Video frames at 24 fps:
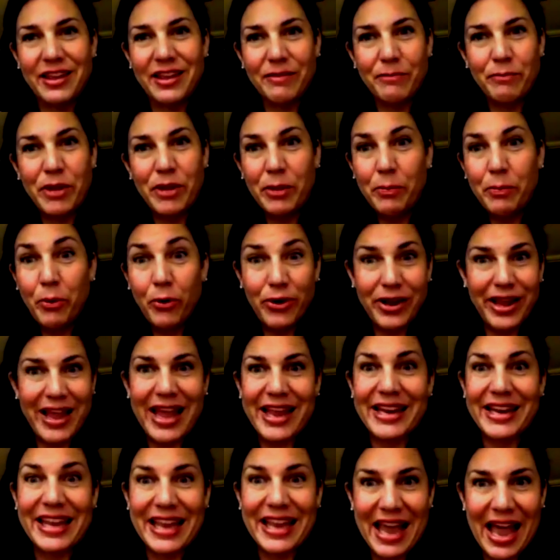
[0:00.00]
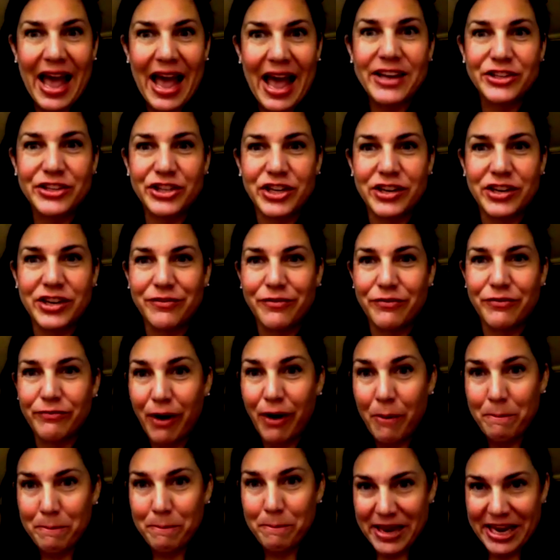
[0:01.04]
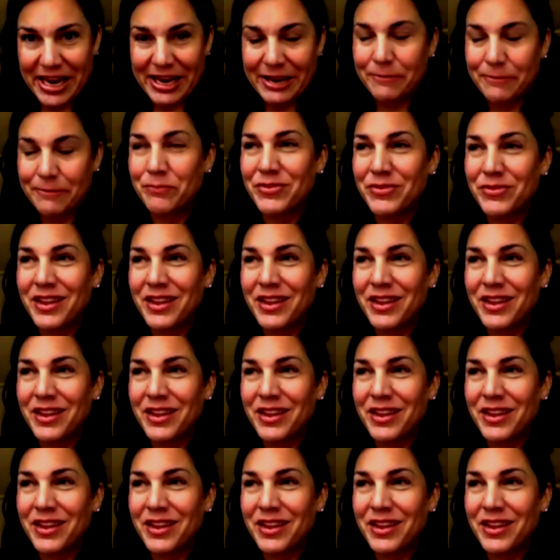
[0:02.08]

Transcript: people can catch it from me.